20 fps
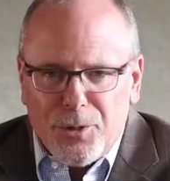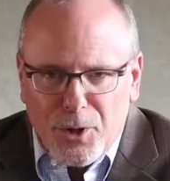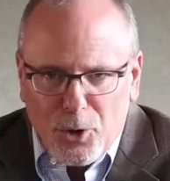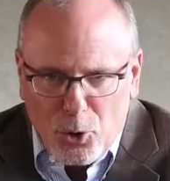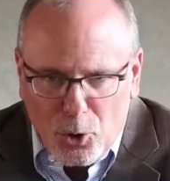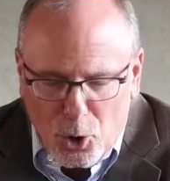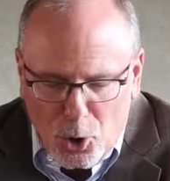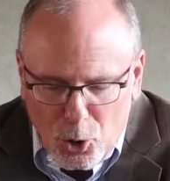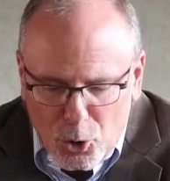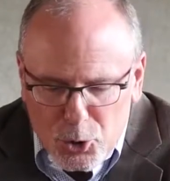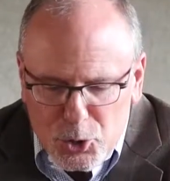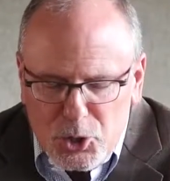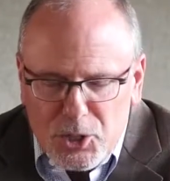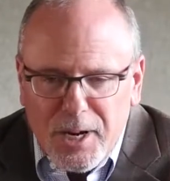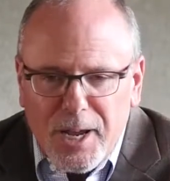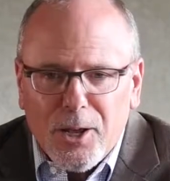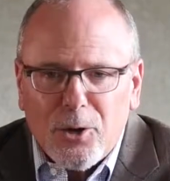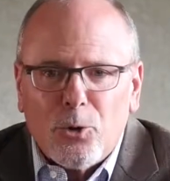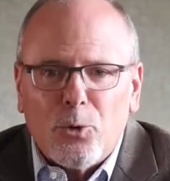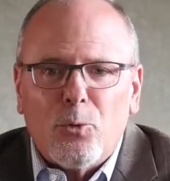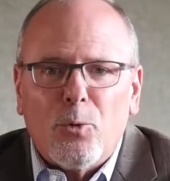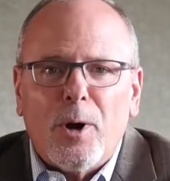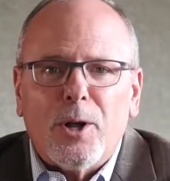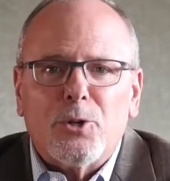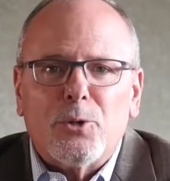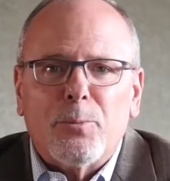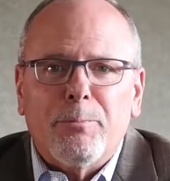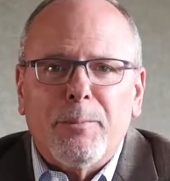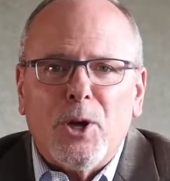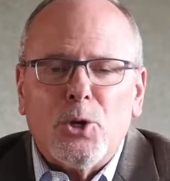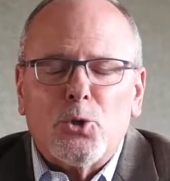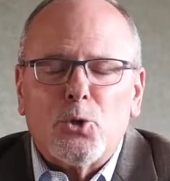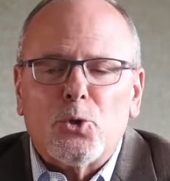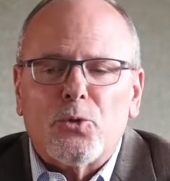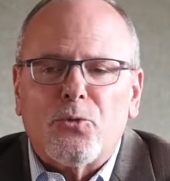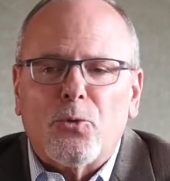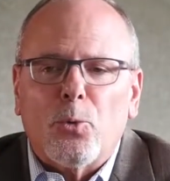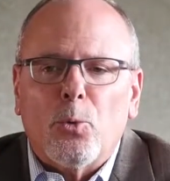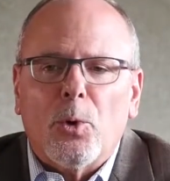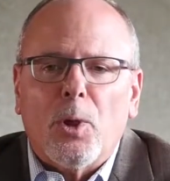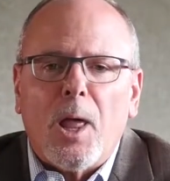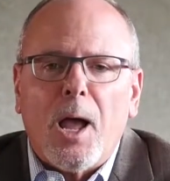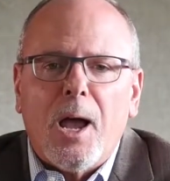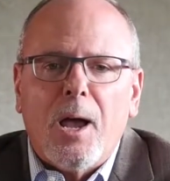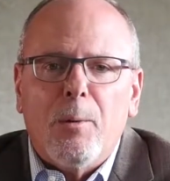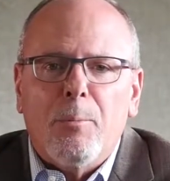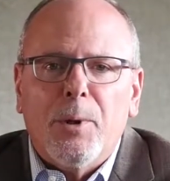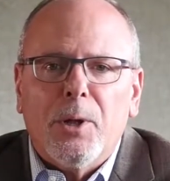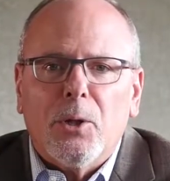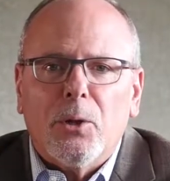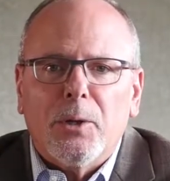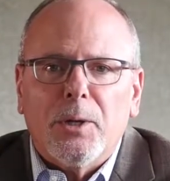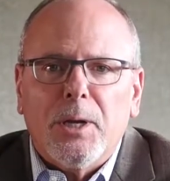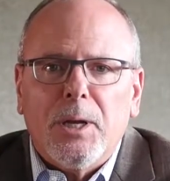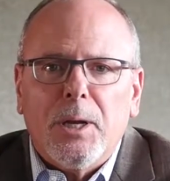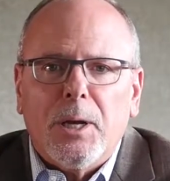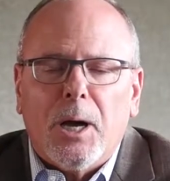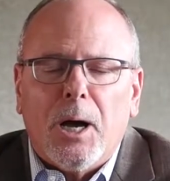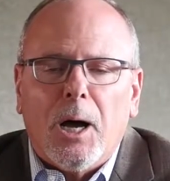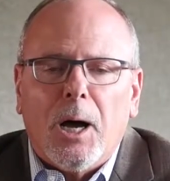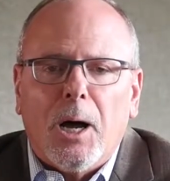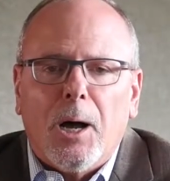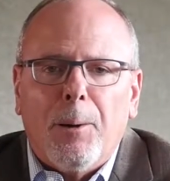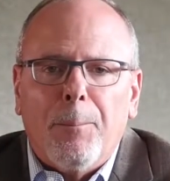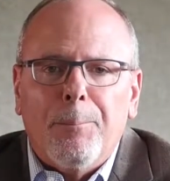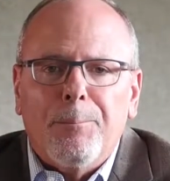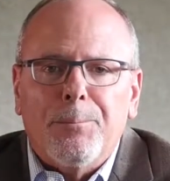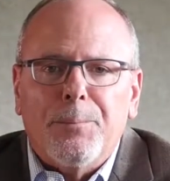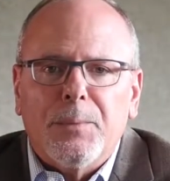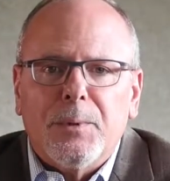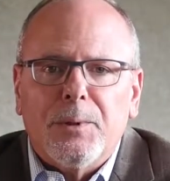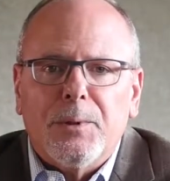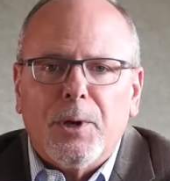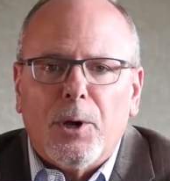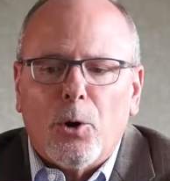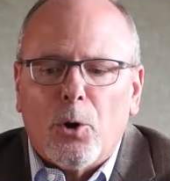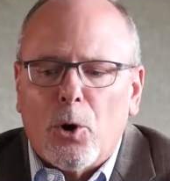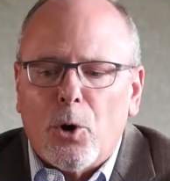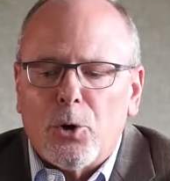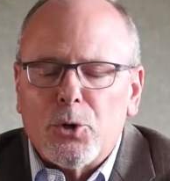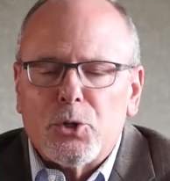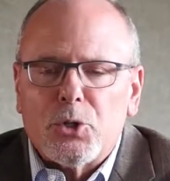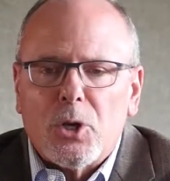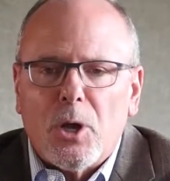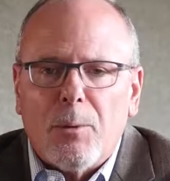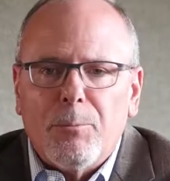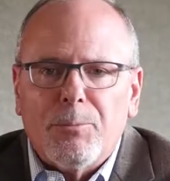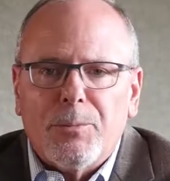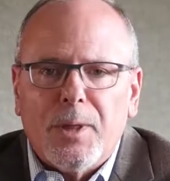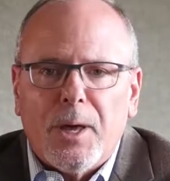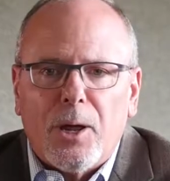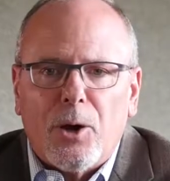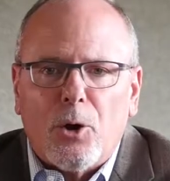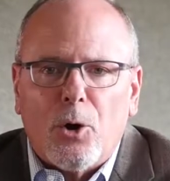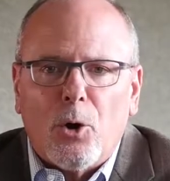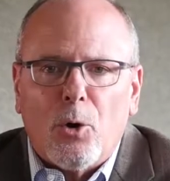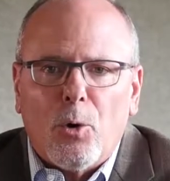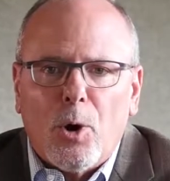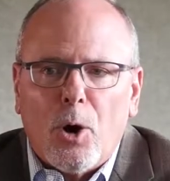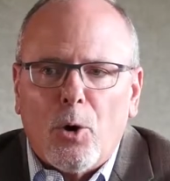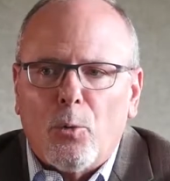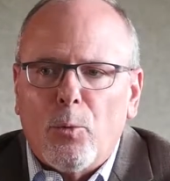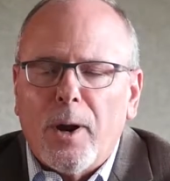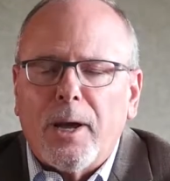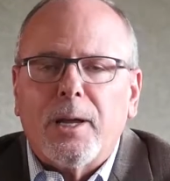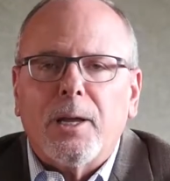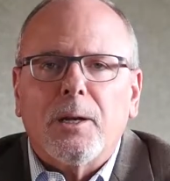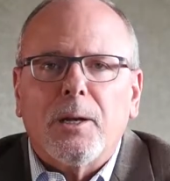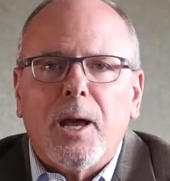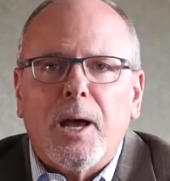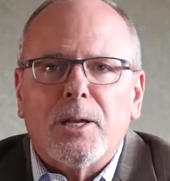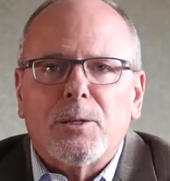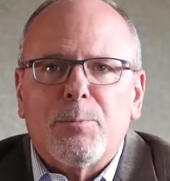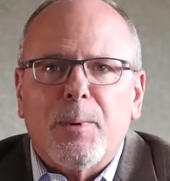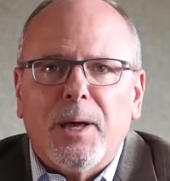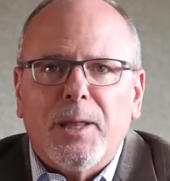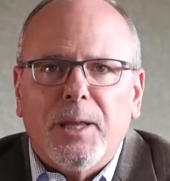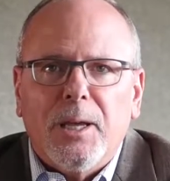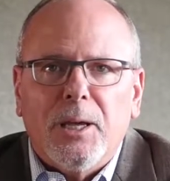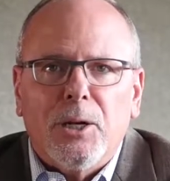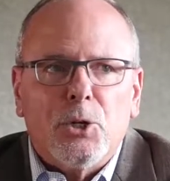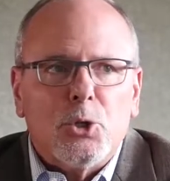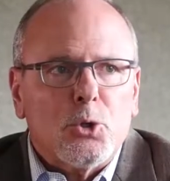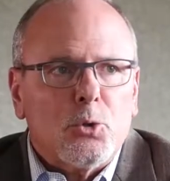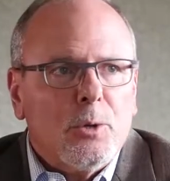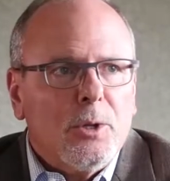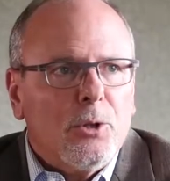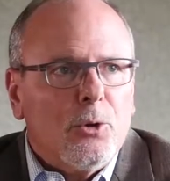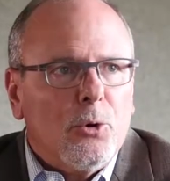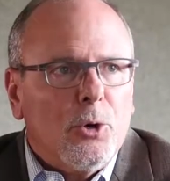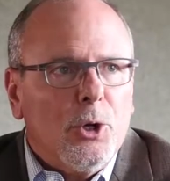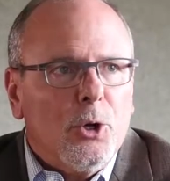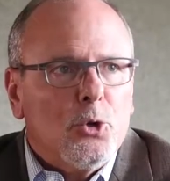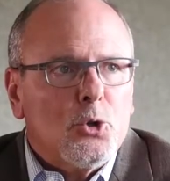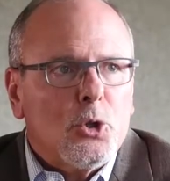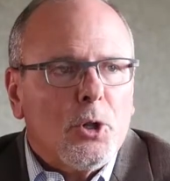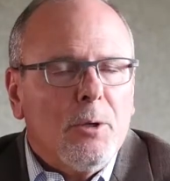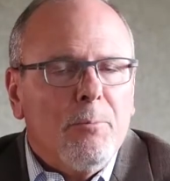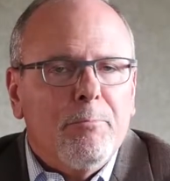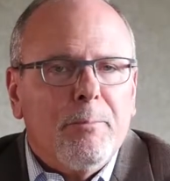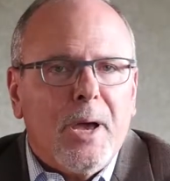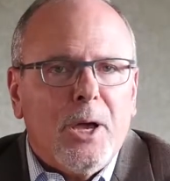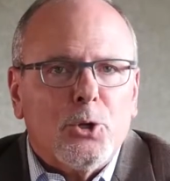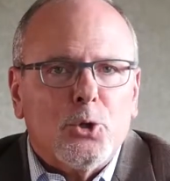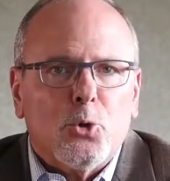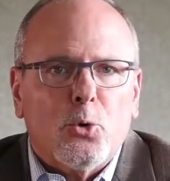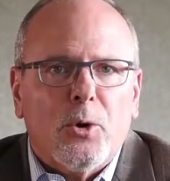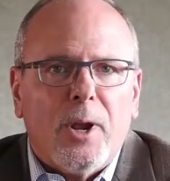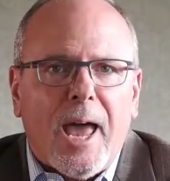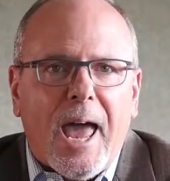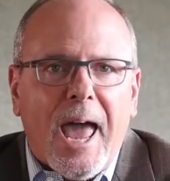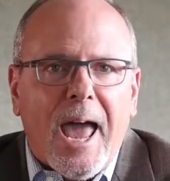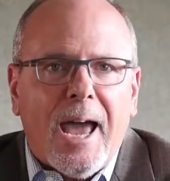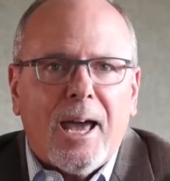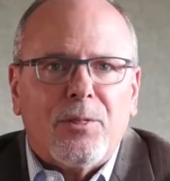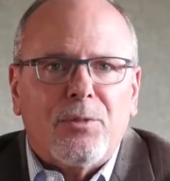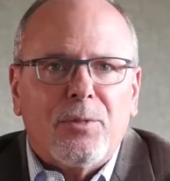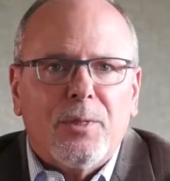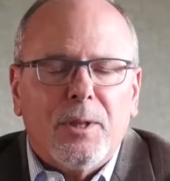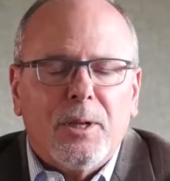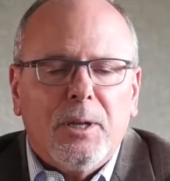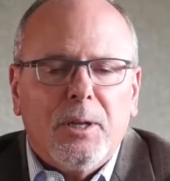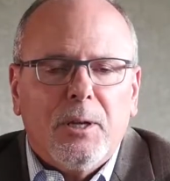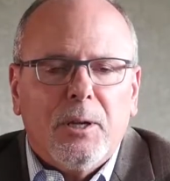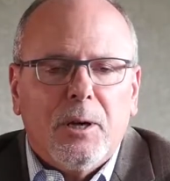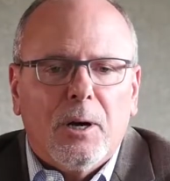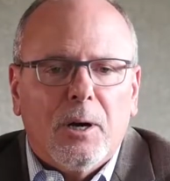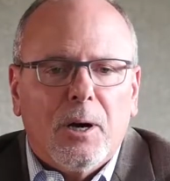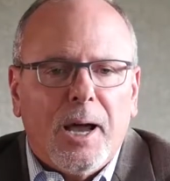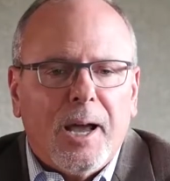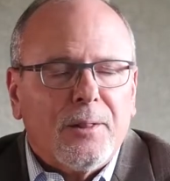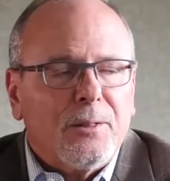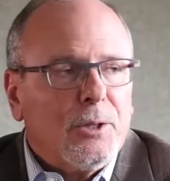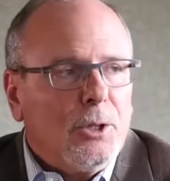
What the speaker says: There are standard measures for reliability. There are some that are recognized by the industry that are usually measured at the